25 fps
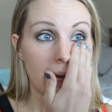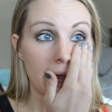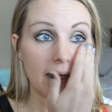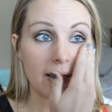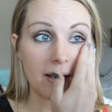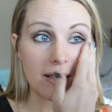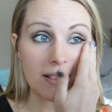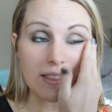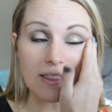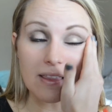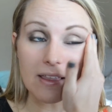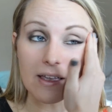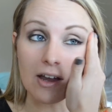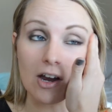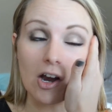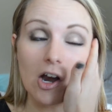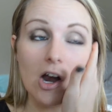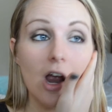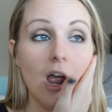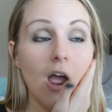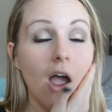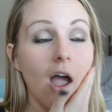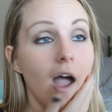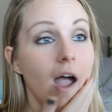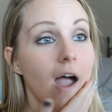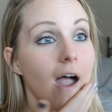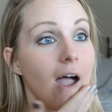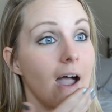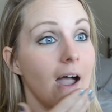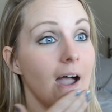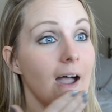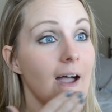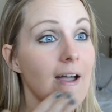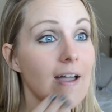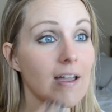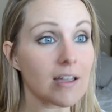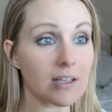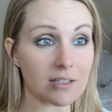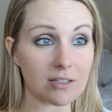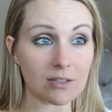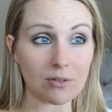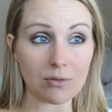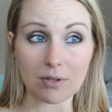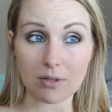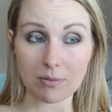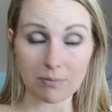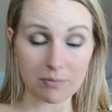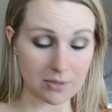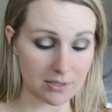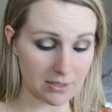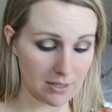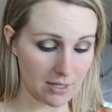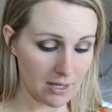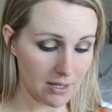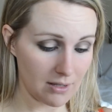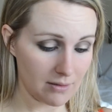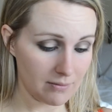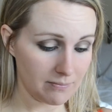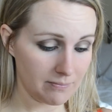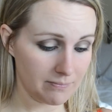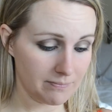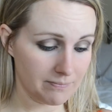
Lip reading: in there. You see what I'm saying?